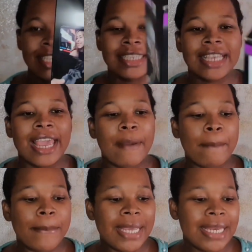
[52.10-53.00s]
is a
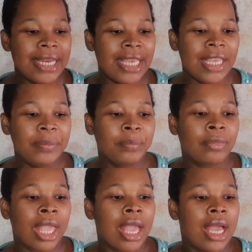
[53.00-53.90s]
mini
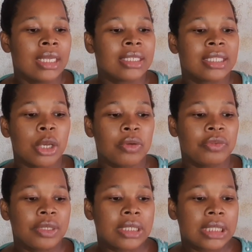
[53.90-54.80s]

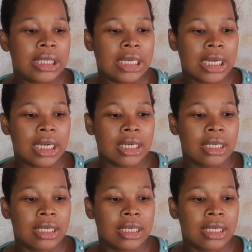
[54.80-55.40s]
selfie stick